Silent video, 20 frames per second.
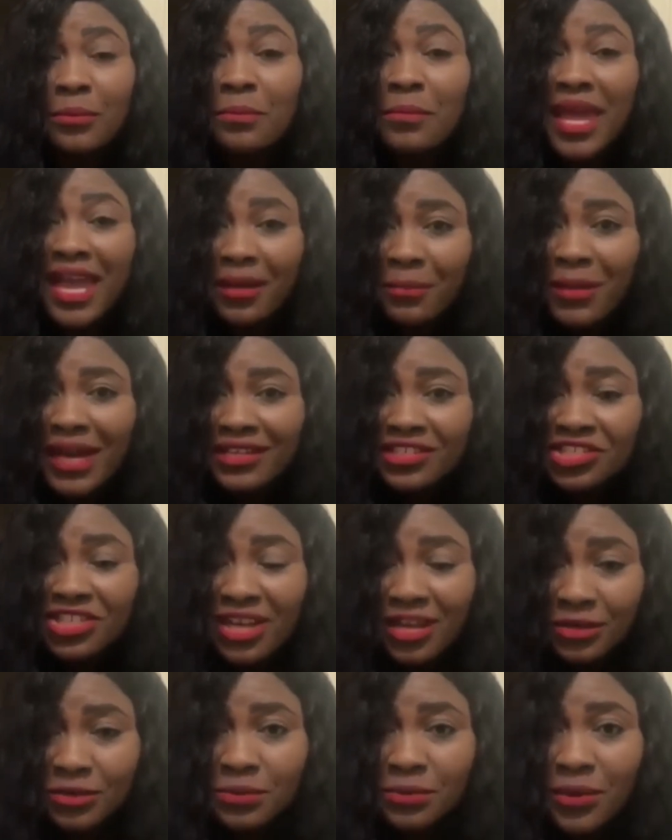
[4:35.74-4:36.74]
make my
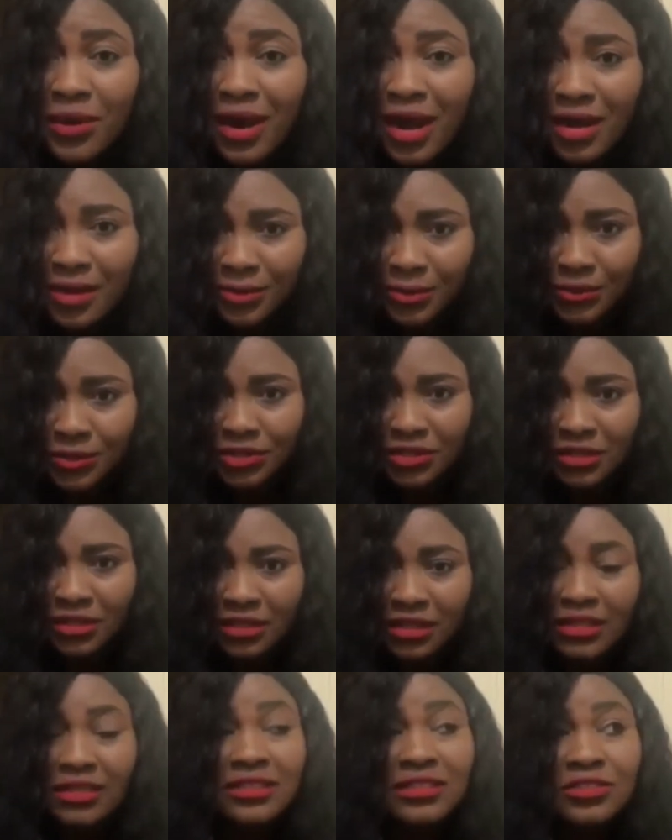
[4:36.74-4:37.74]
child proud,
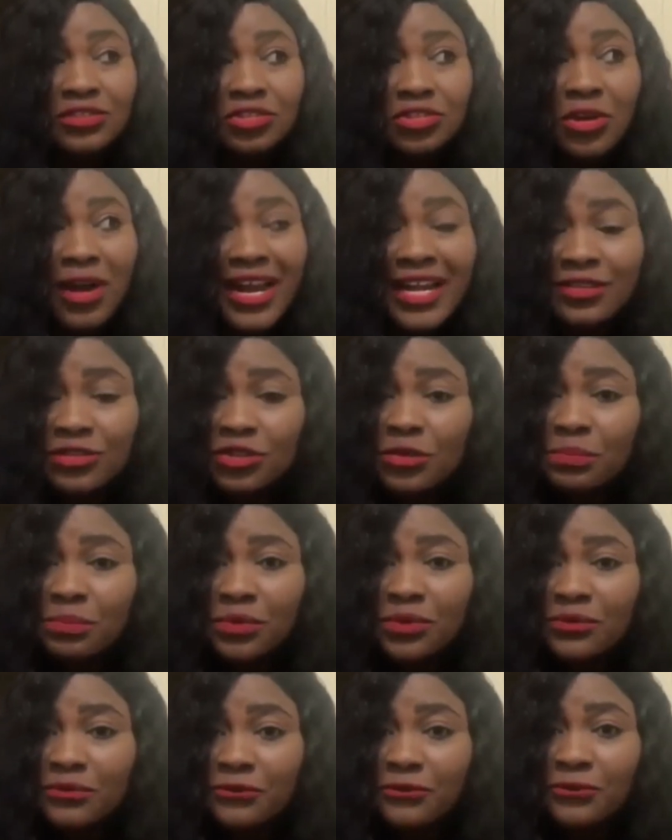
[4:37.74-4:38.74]
trying to
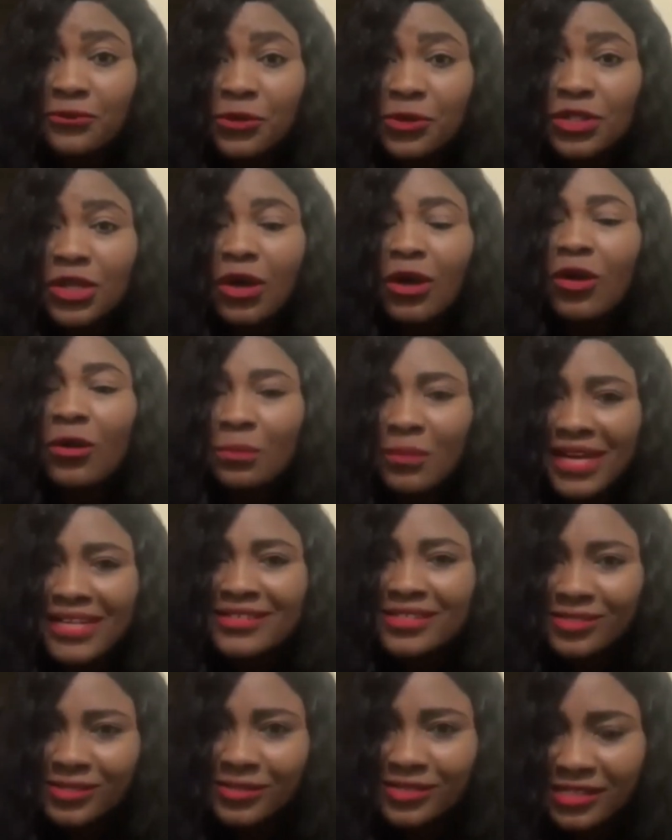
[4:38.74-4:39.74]
put food on my
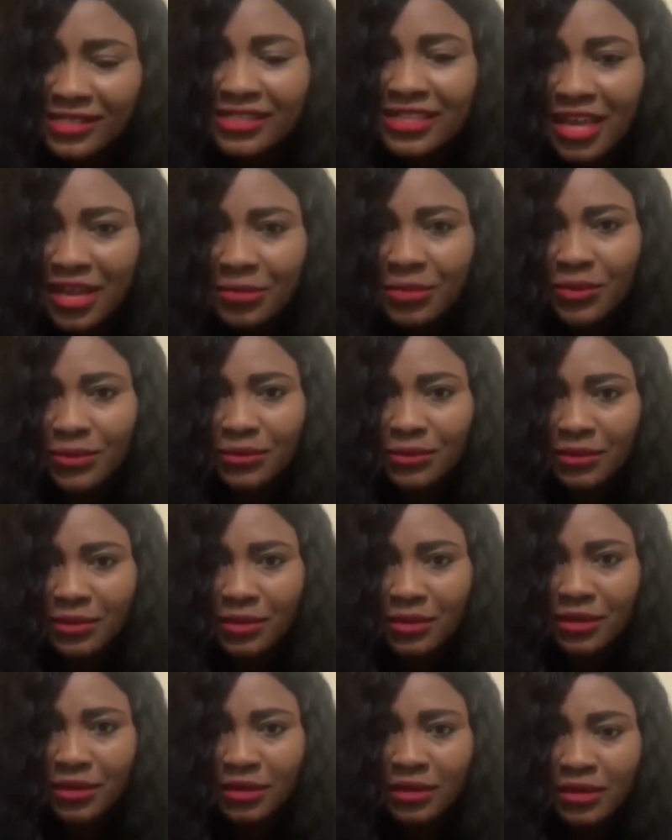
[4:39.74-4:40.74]
son's table,
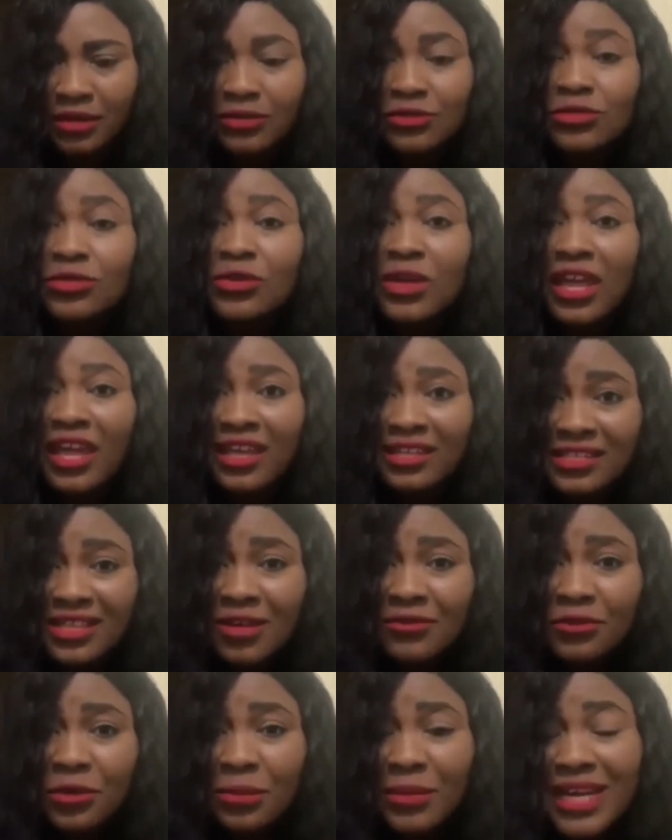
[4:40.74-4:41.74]
to
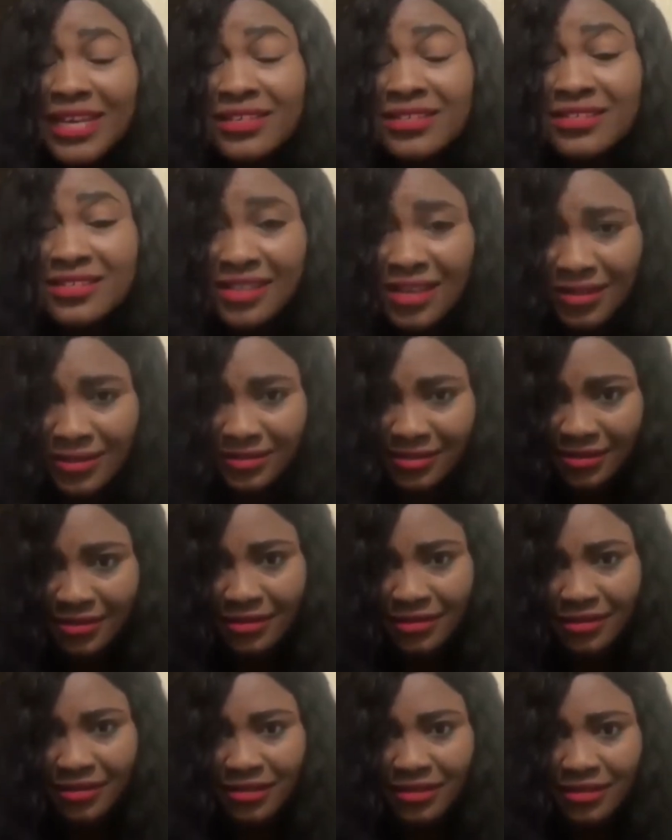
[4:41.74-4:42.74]
cater for my son.
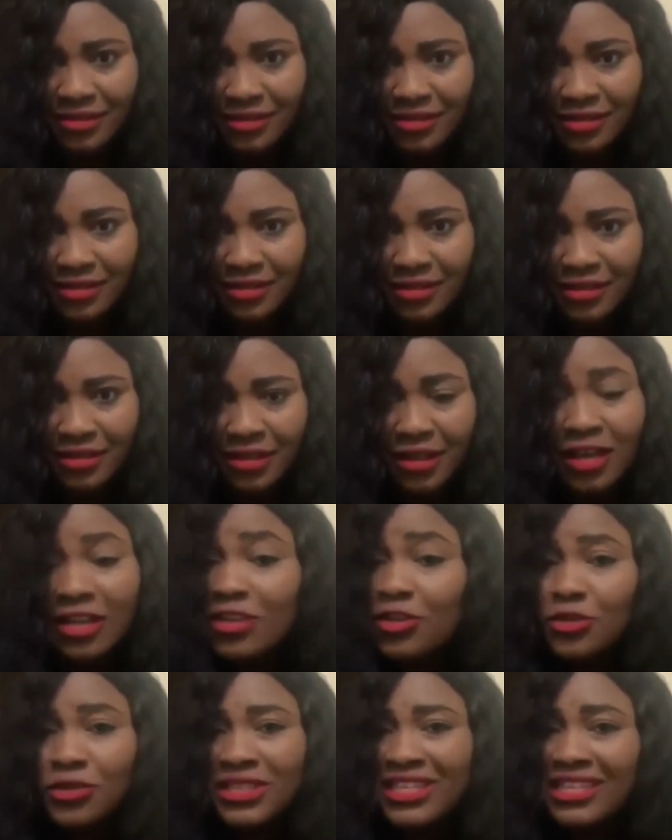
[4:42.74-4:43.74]

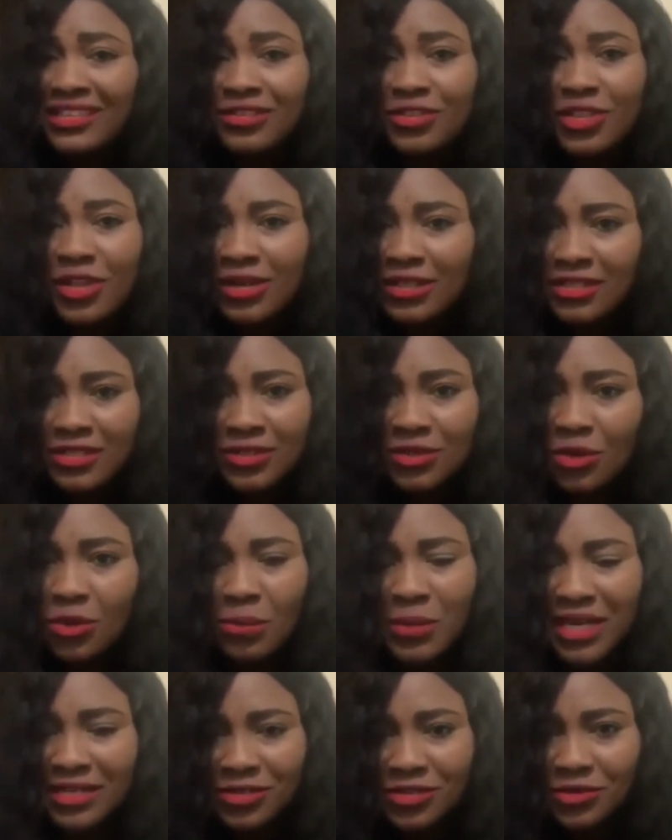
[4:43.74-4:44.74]
You did not
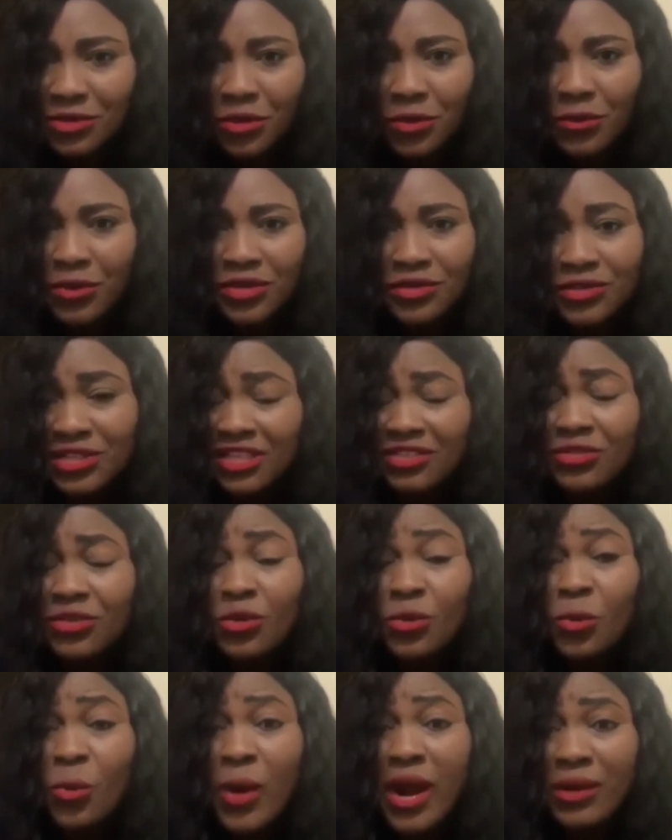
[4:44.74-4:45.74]
know my story. You didn't
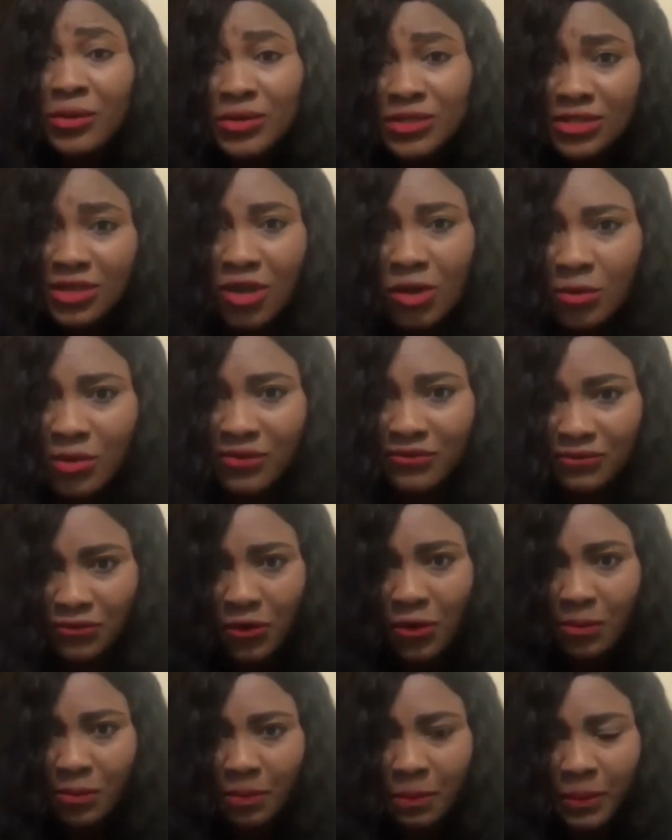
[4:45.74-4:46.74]
know where I was coming
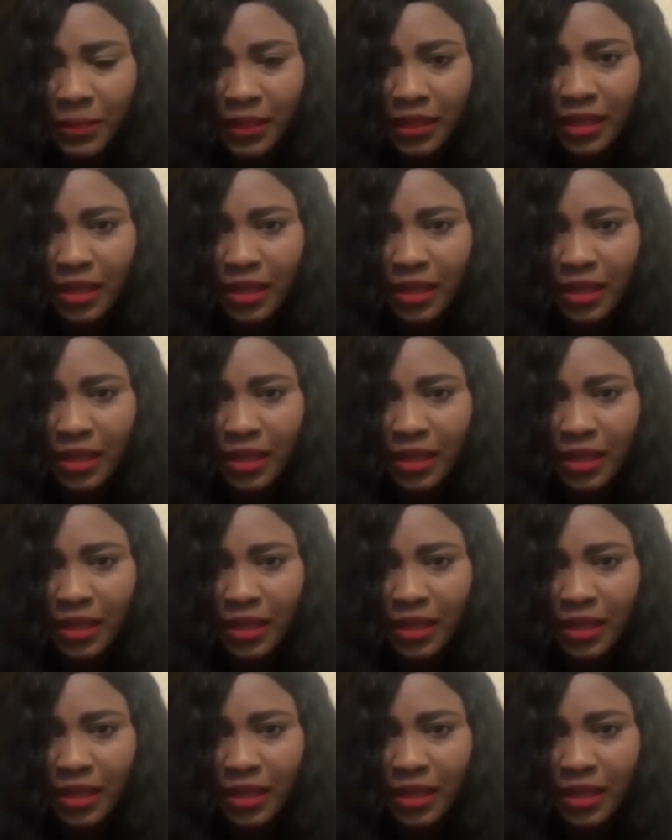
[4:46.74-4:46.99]
from.